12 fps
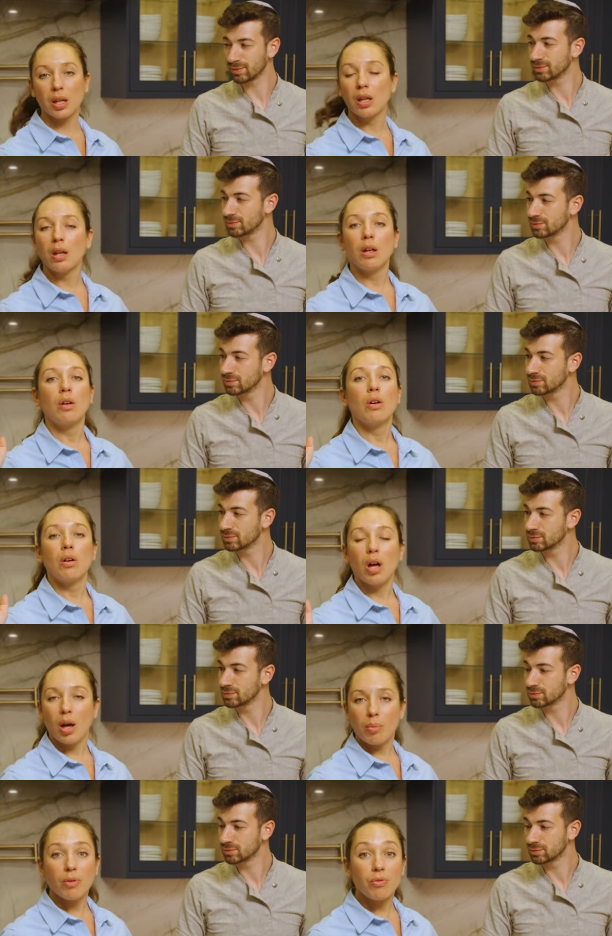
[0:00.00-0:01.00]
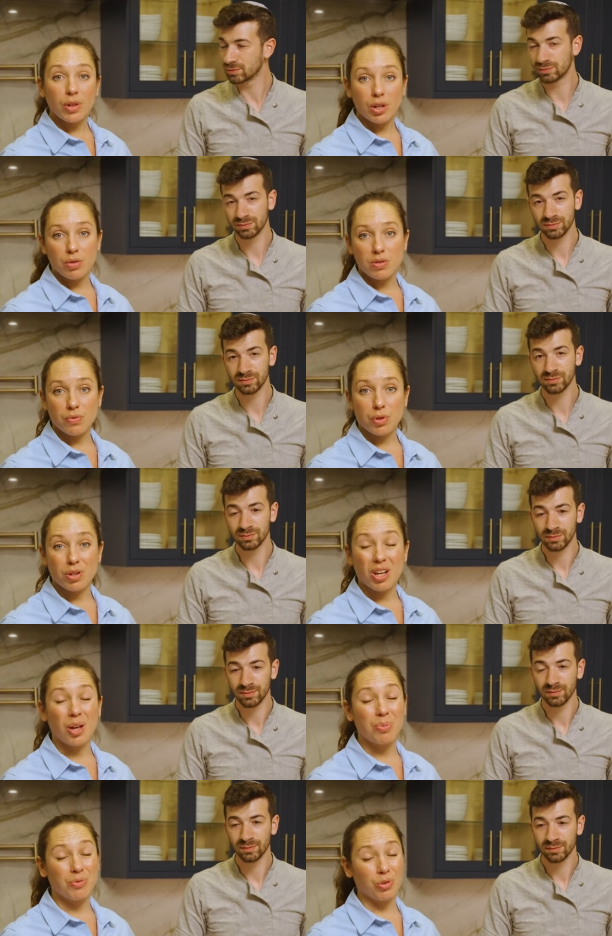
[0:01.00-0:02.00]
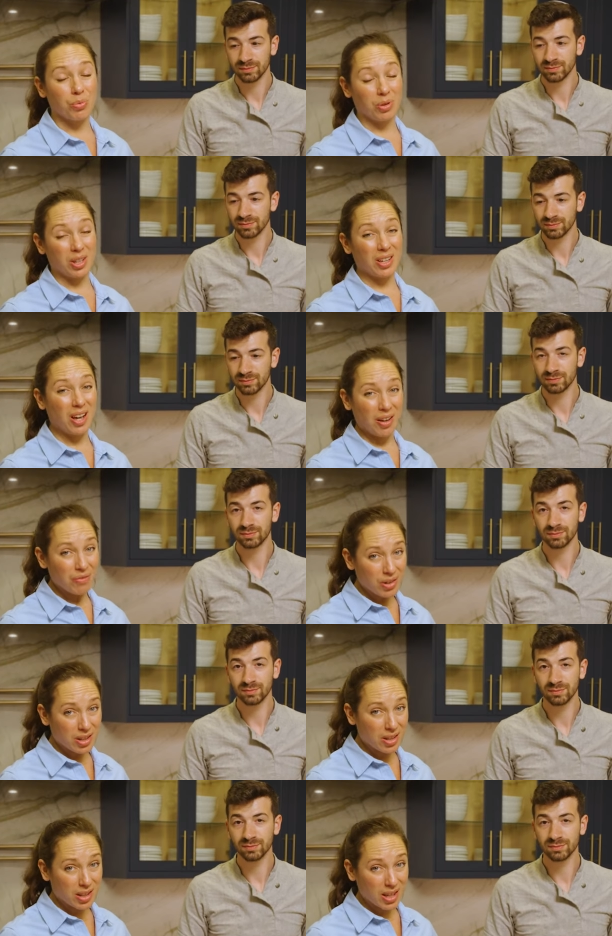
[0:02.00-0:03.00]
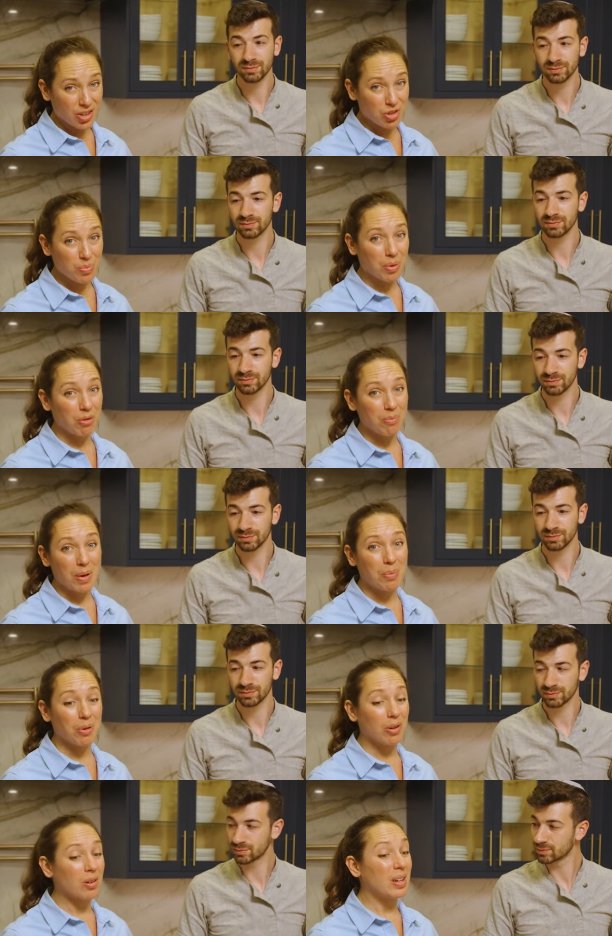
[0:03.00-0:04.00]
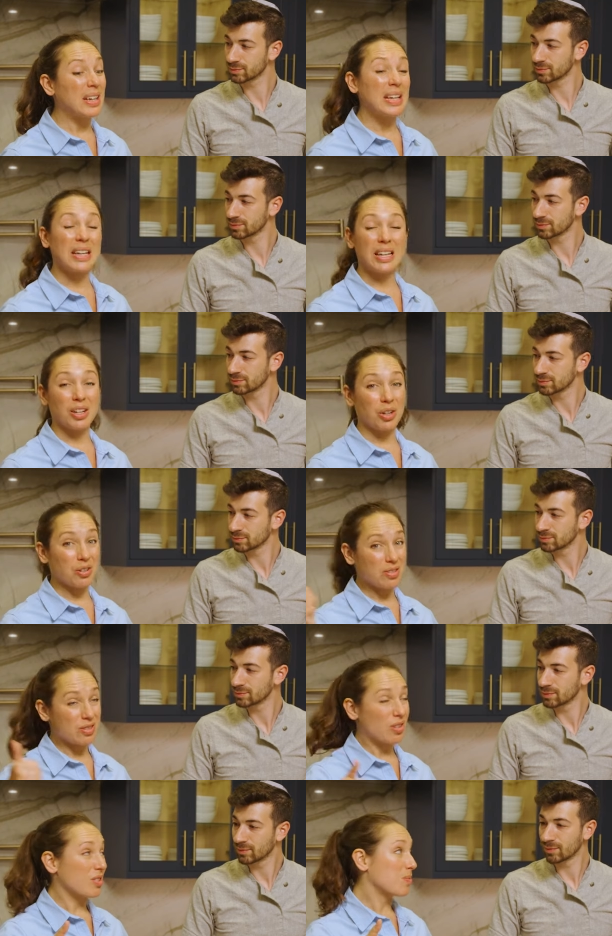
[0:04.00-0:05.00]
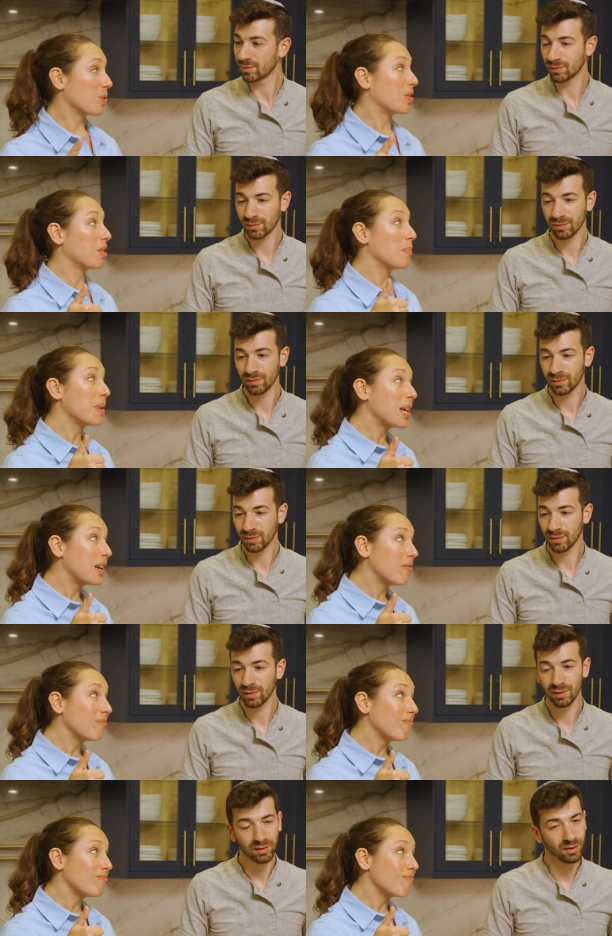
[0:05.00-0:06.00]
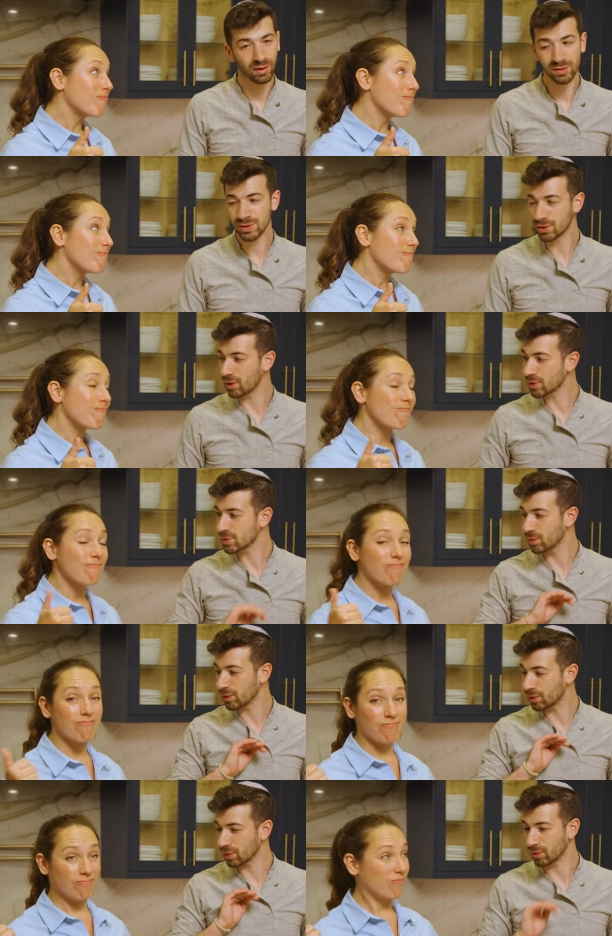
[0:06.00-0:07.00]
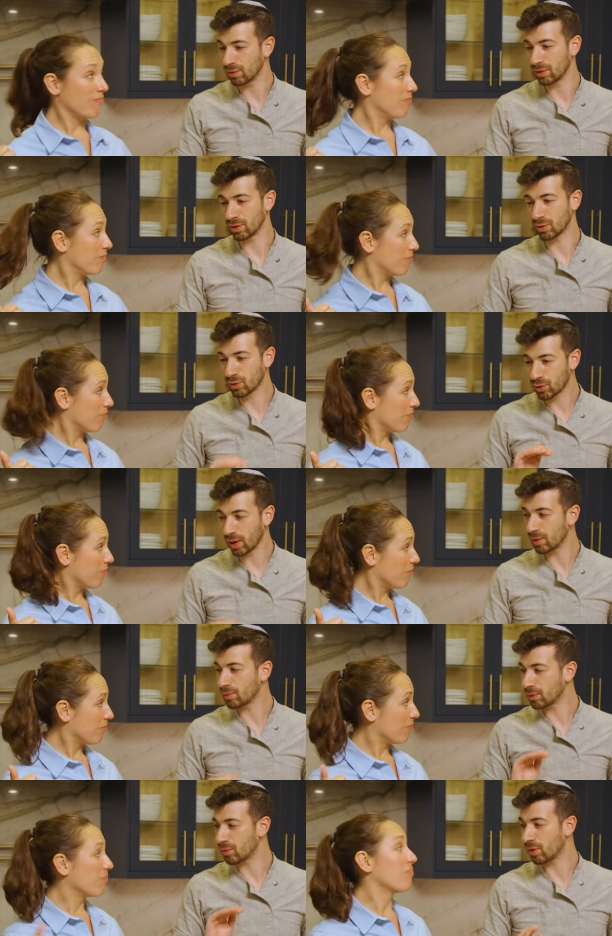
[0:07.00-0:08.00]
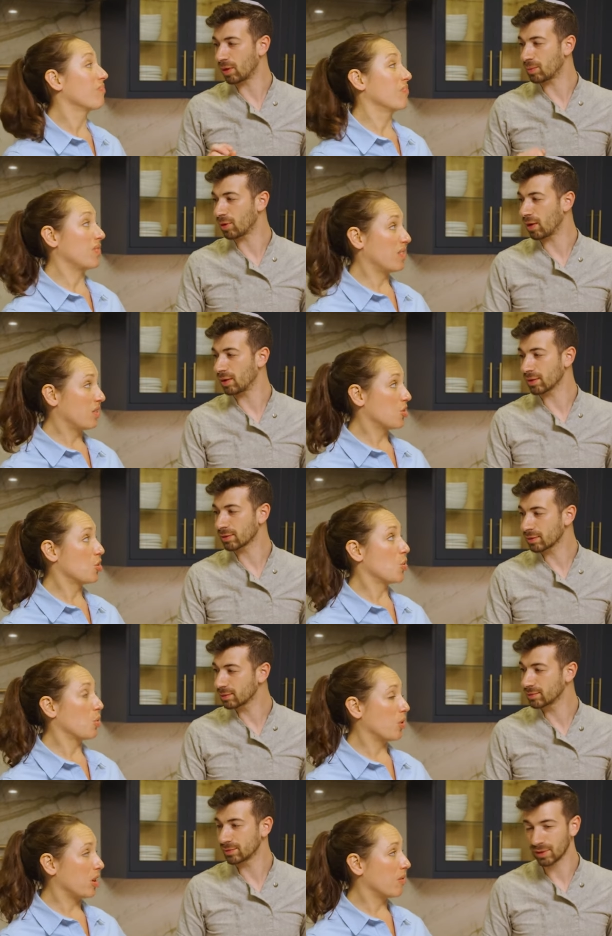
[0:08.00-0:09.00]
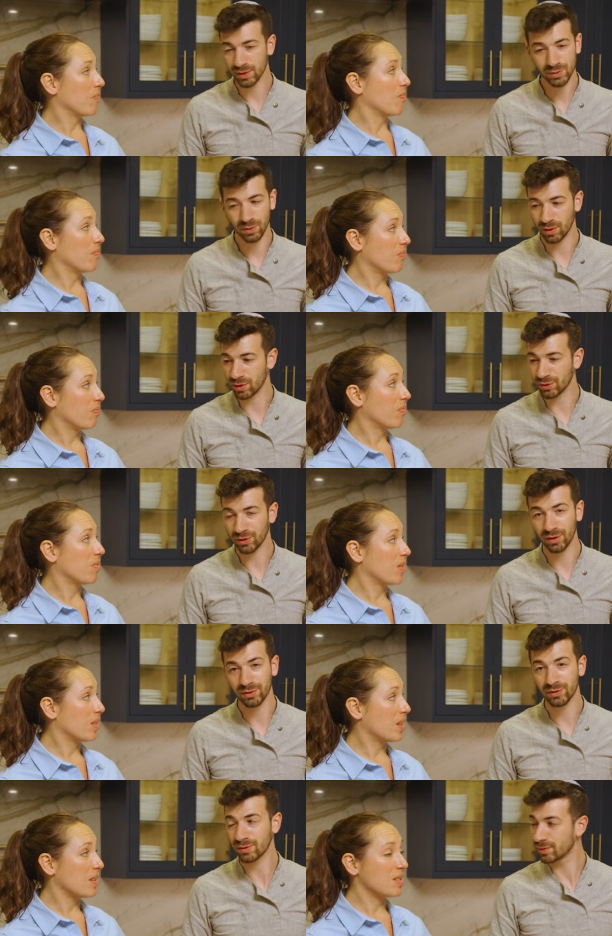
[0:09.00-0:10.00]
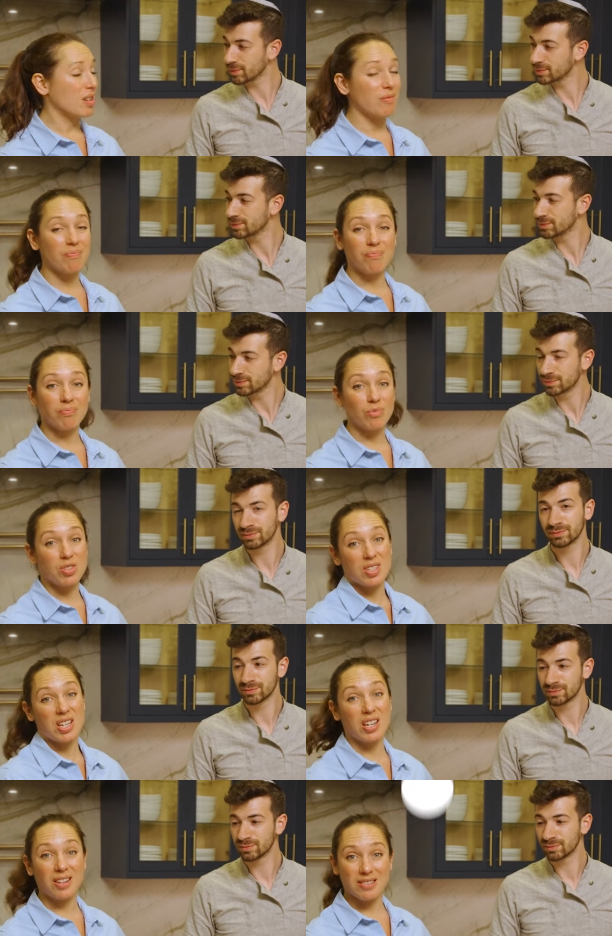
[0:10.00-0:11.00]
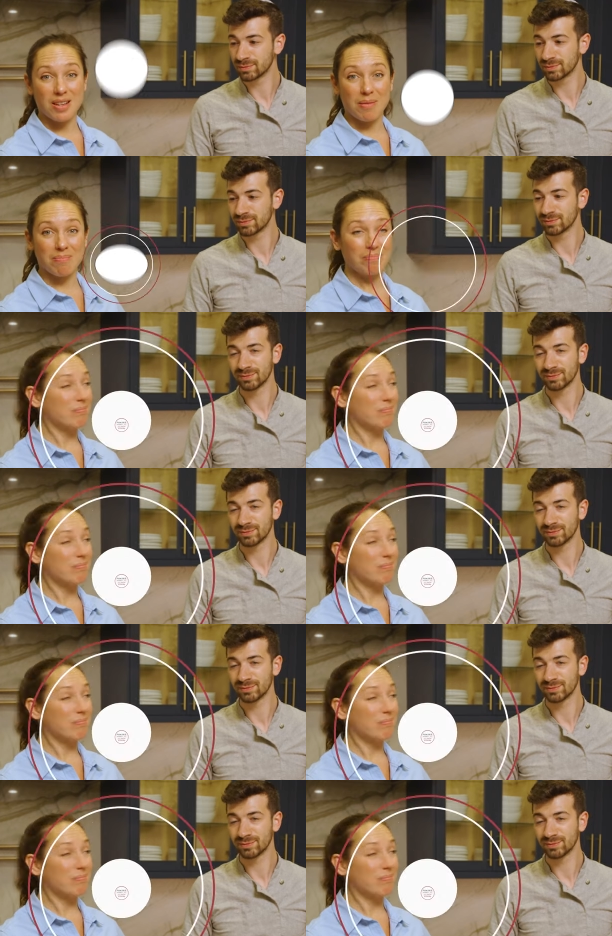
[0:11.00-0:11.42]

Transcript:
Speaker 1: Yes. Um, videos for you to help you feel really confident in the kitchen, but remember, it all starts with the meat.
Speaker 2: All starts with the incredible raw product. Totally. That's where it all starts.
Speaker 1: That's it. We'll see you next time.